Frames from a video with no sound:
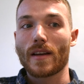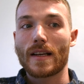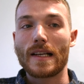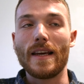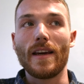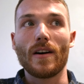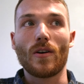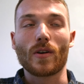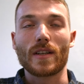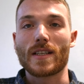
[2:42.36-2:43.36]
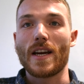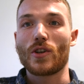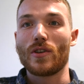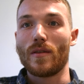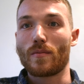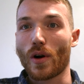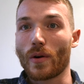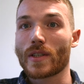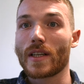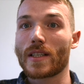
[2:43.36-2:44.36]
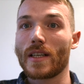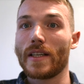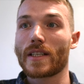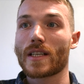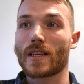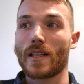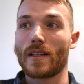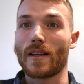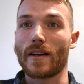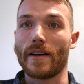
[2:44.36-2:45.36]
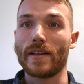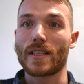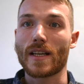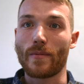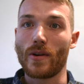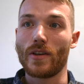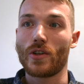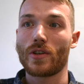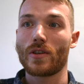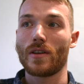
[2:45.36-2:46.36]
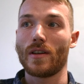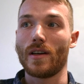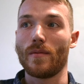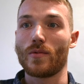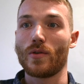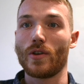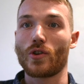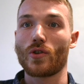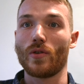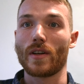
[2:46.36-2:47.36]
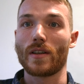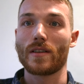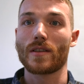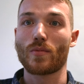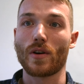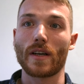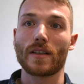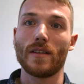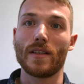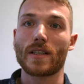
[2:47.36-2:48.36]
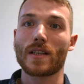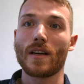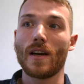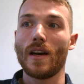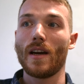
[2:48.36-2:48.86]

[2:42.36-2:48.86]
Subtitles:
clear organizational processes that are established to ensure that this product is